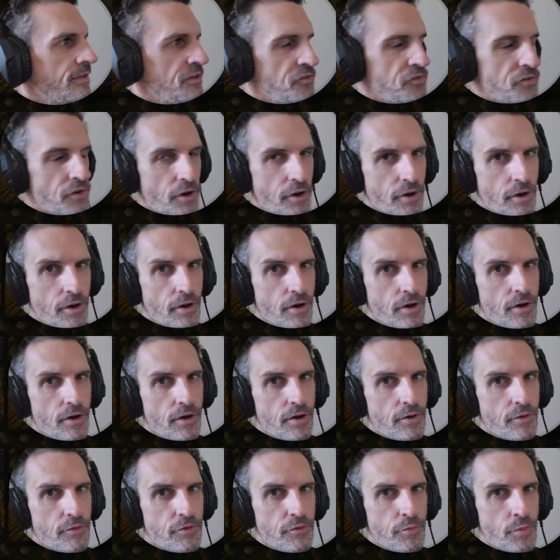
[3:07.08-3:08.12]
these
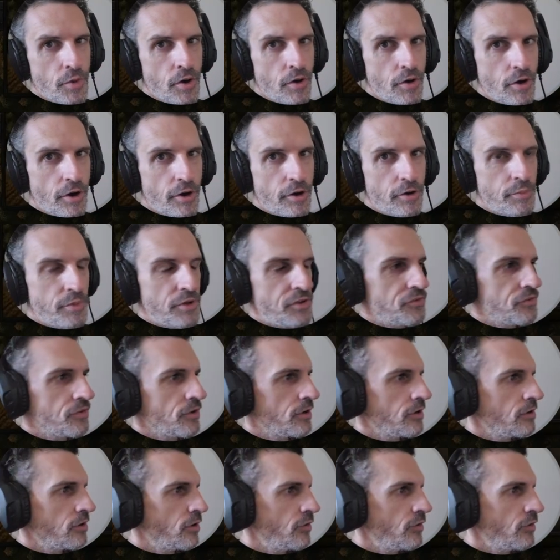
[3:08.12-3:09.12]
small armies that are